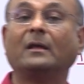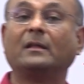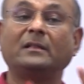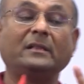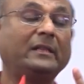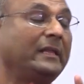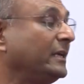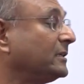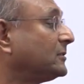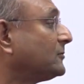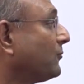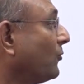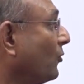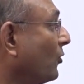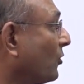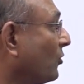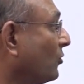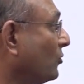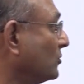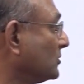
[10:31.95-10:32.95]
These
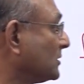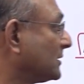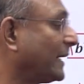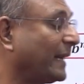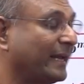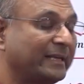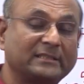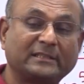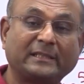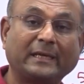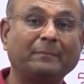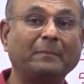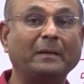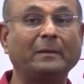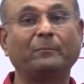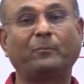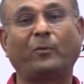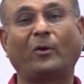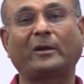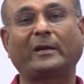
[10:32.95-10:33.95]
four rules are extremely
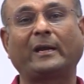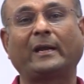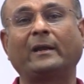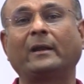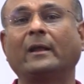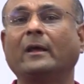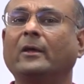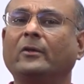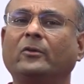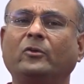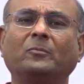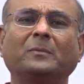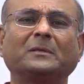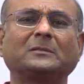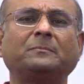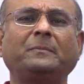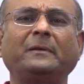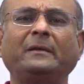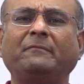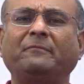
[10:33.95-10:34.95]
important. You
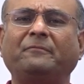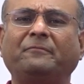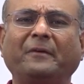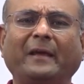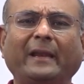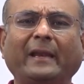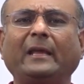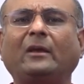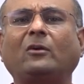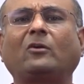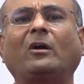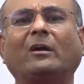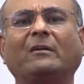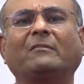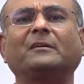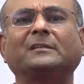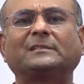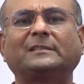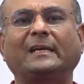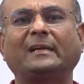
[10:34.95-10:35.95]
must be very
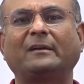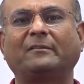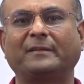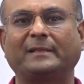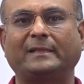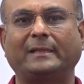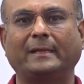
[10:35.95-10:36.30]
conversant with